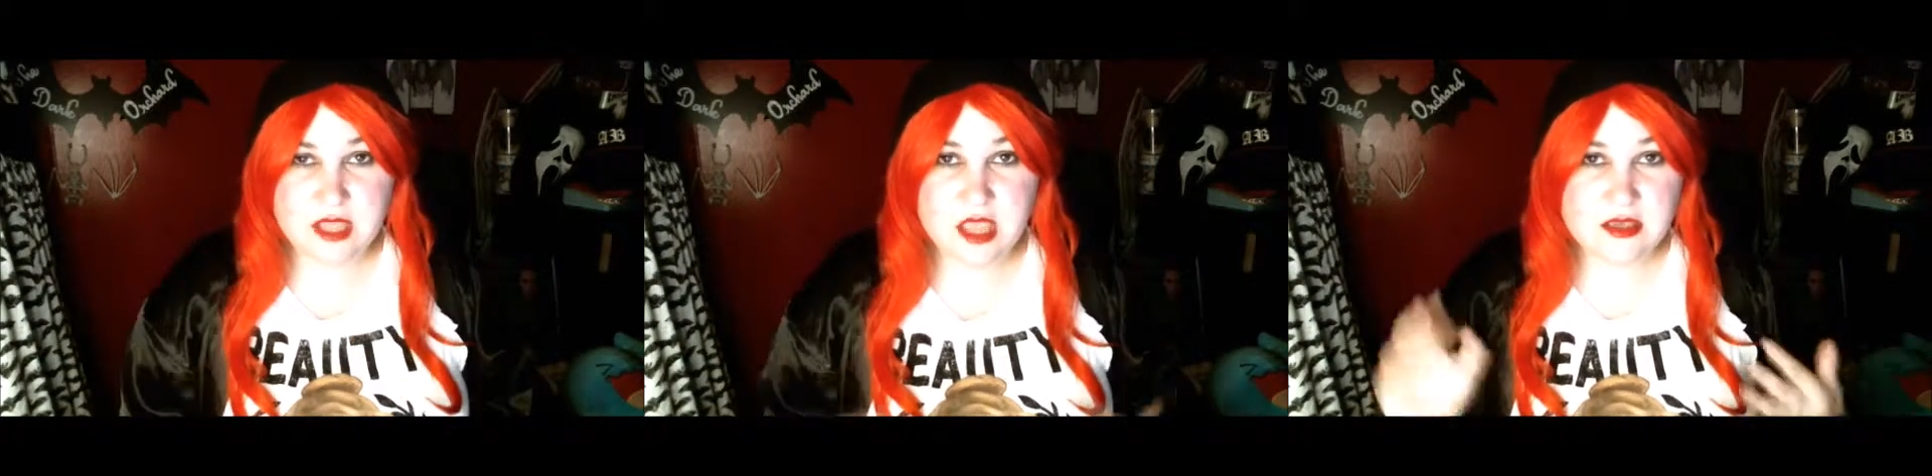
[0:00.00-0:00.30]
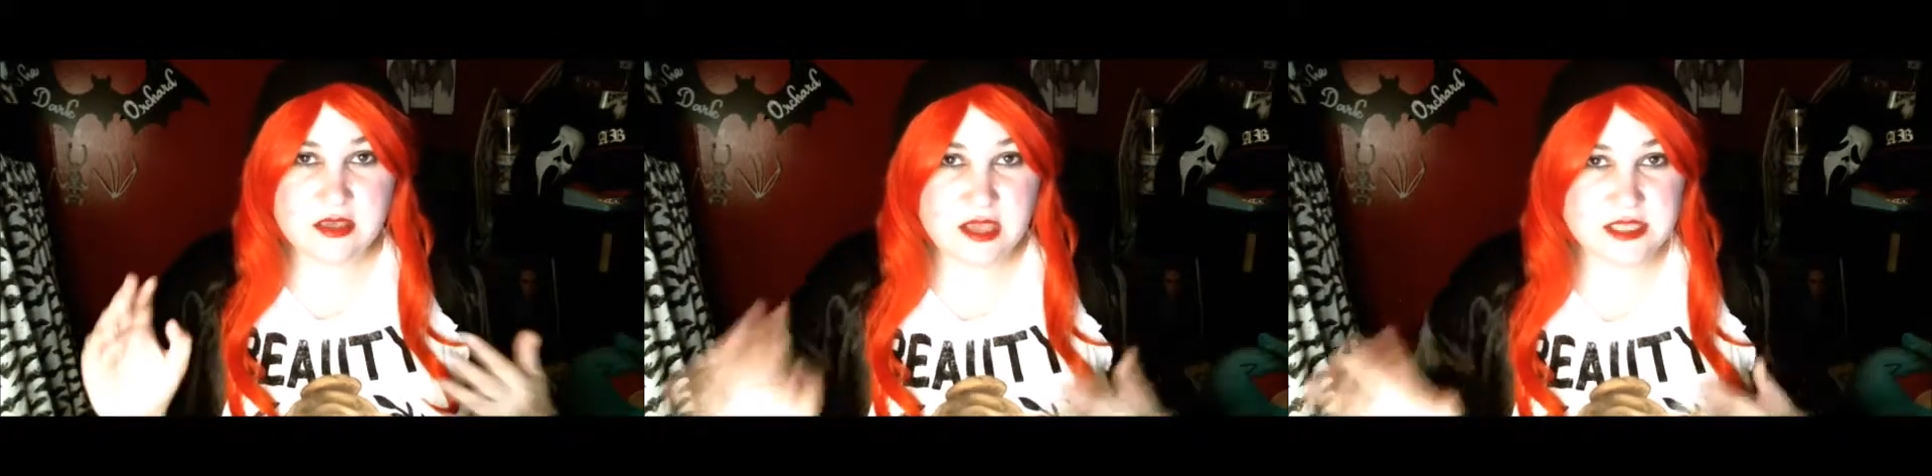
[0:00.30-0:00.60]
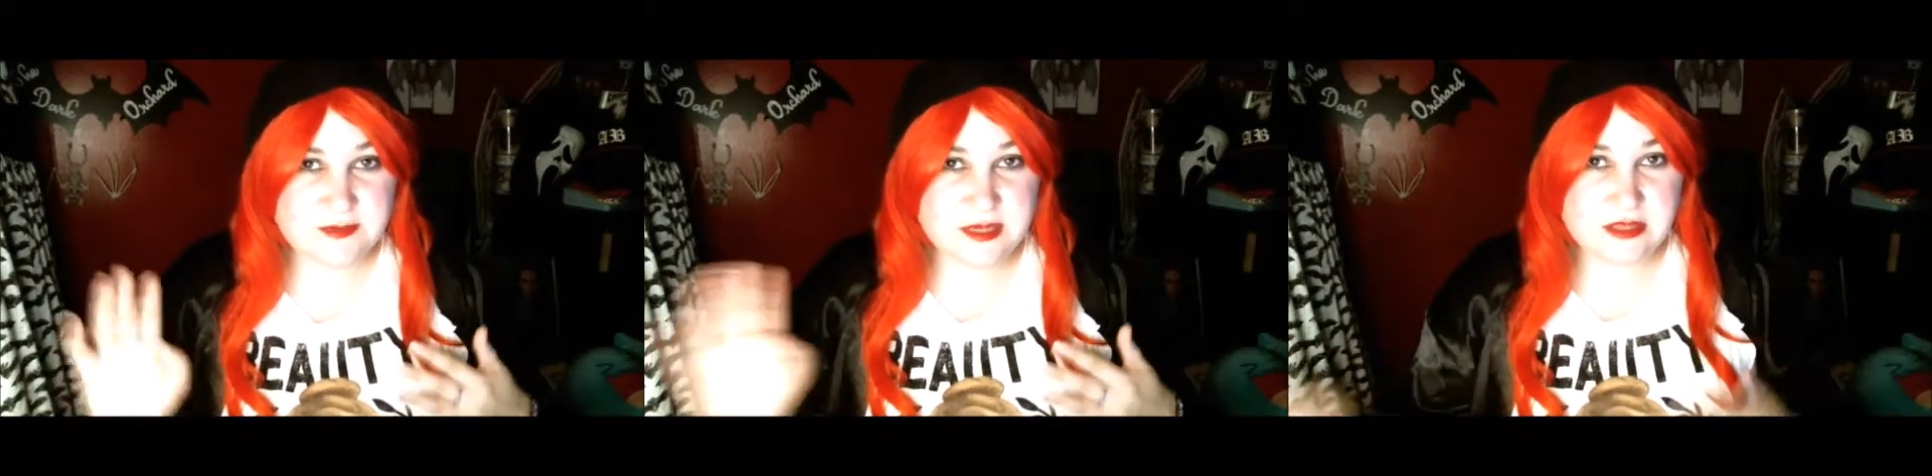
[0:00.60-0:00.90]
Got
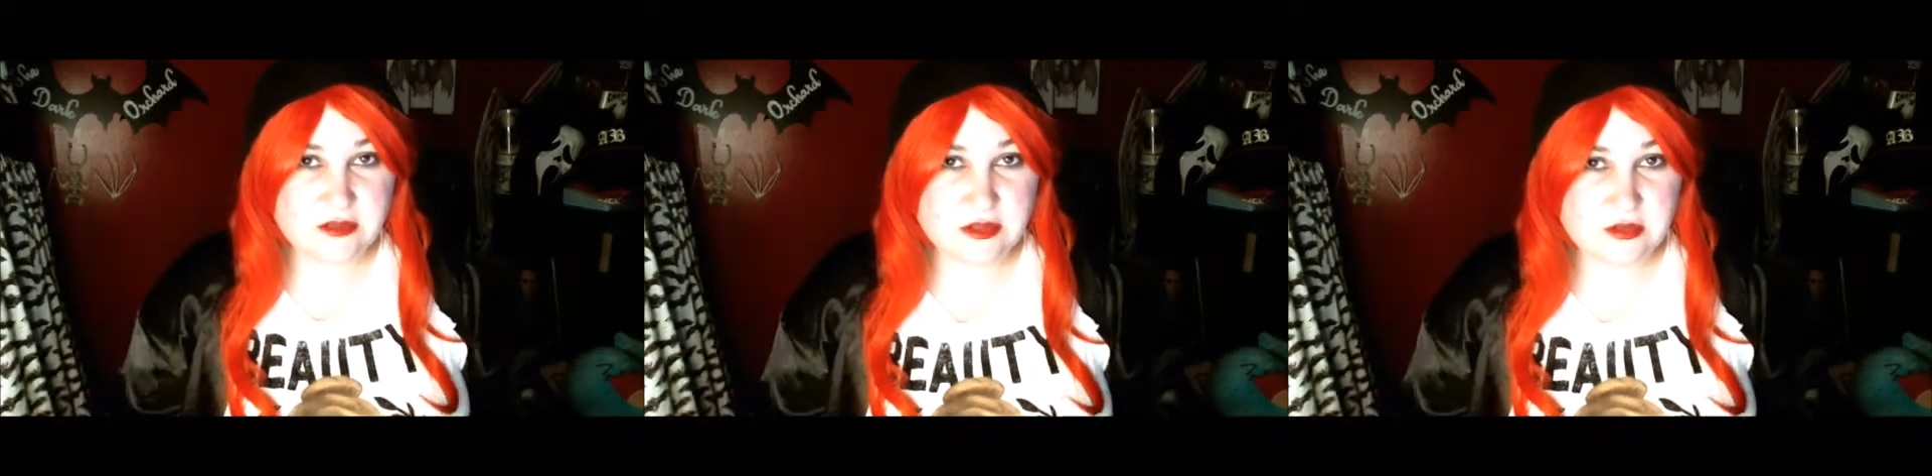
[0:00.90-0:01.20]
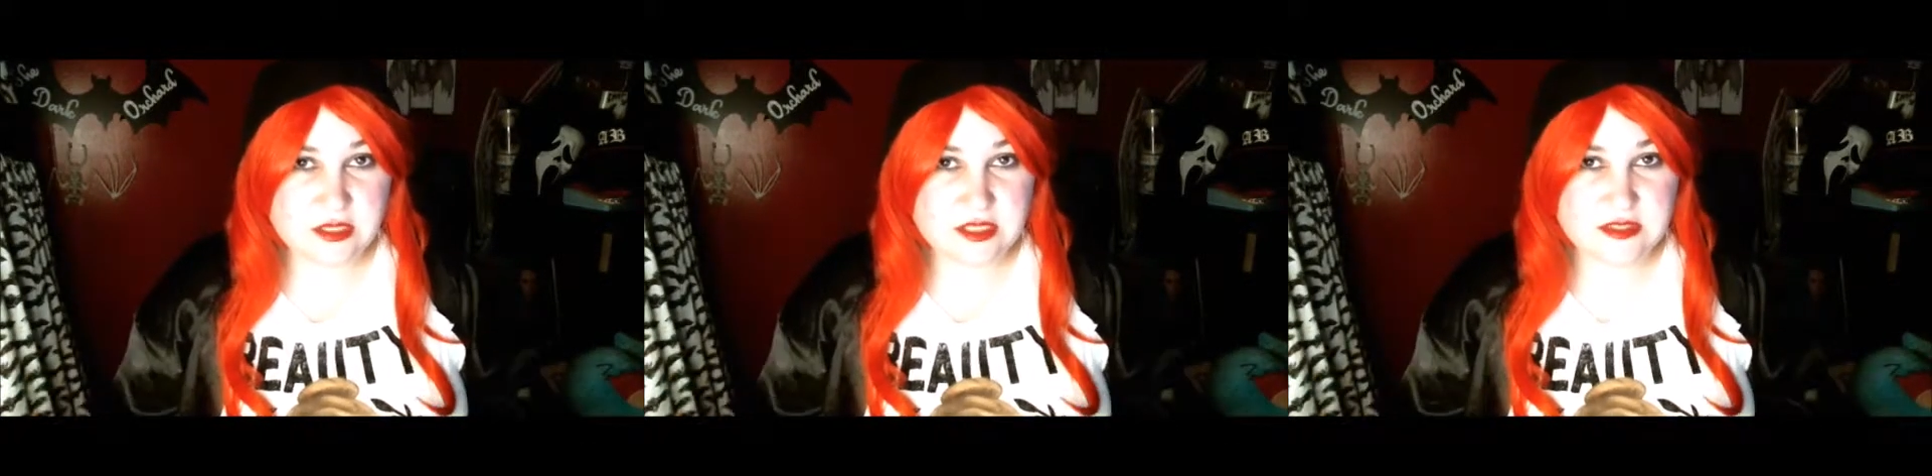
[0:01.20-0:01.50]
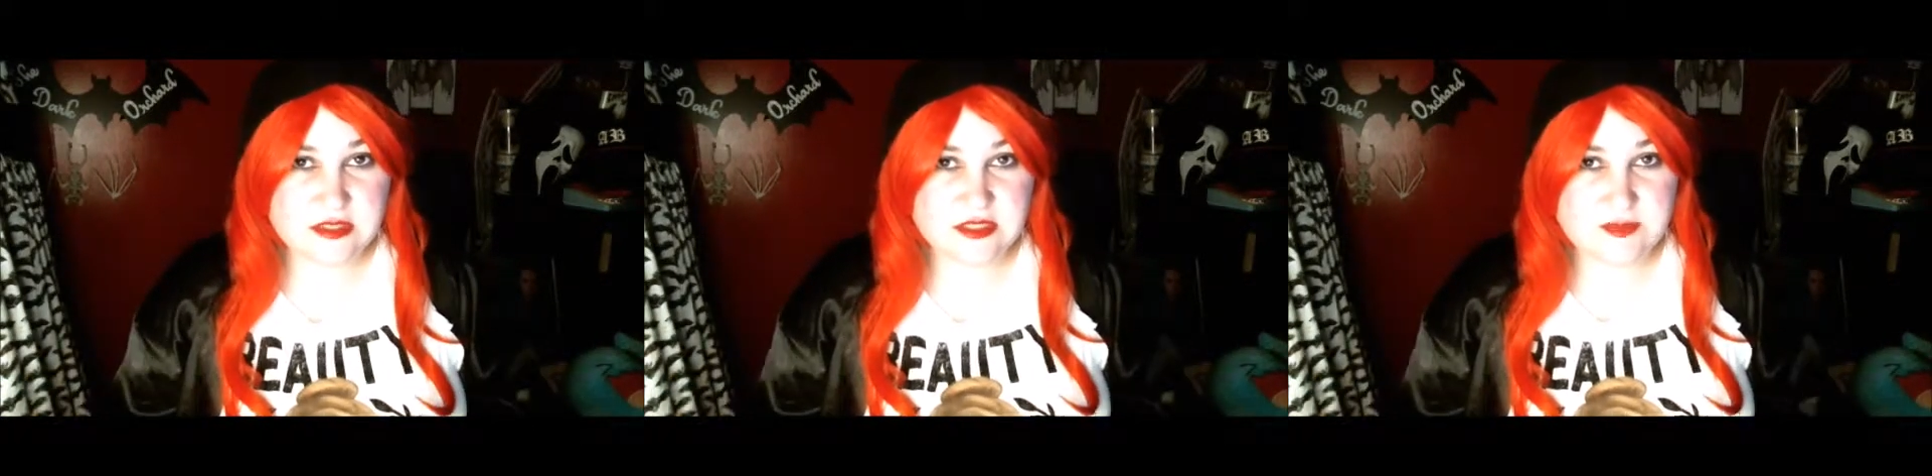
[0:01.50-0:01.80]
to Be Glued
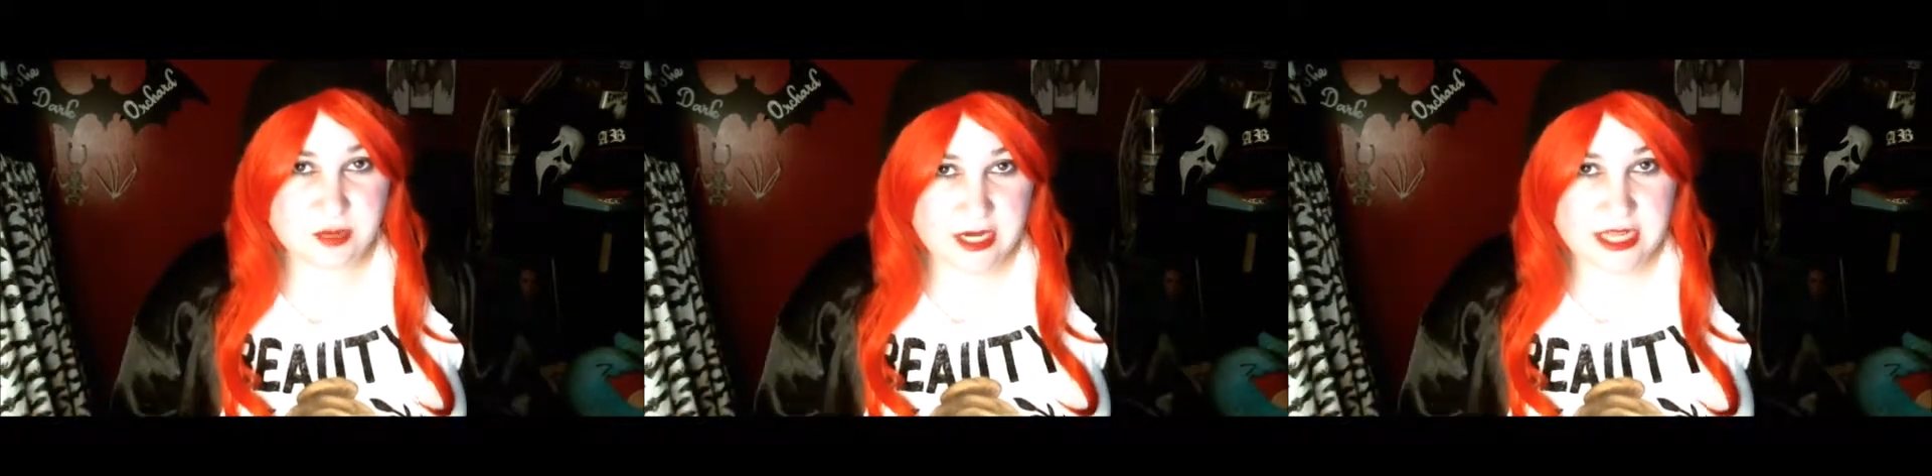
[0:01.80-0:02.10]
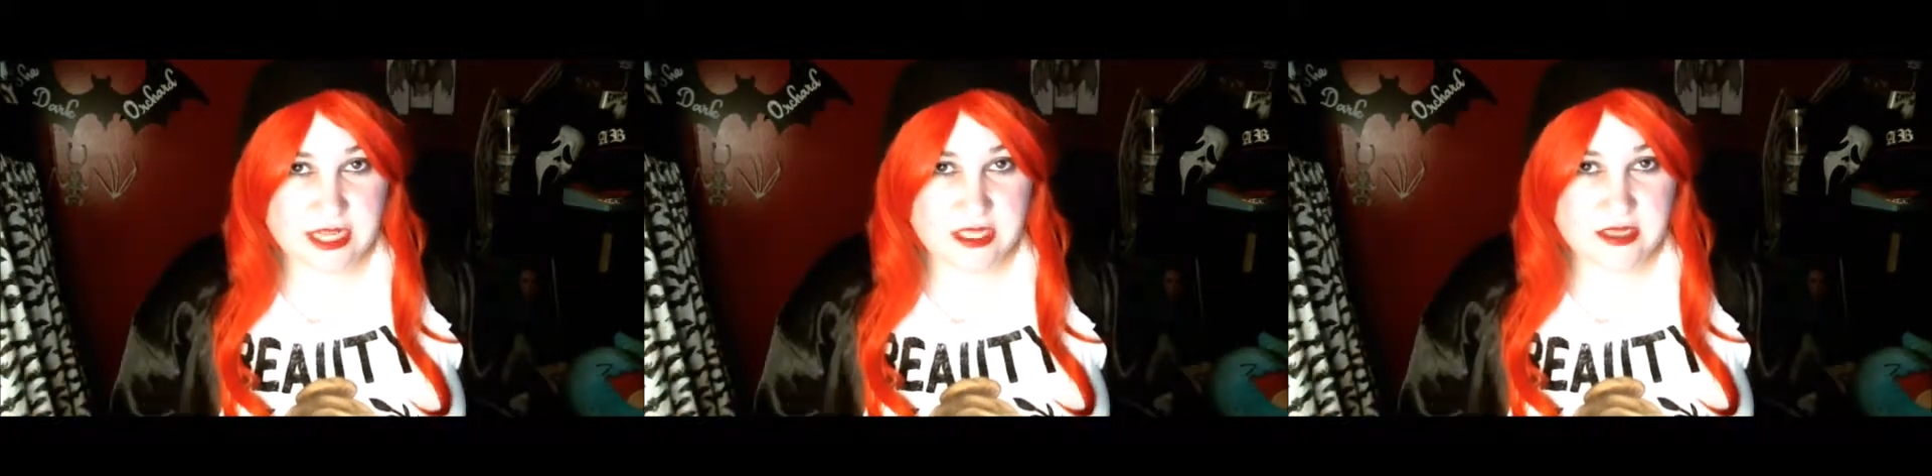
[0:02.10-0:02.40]
spray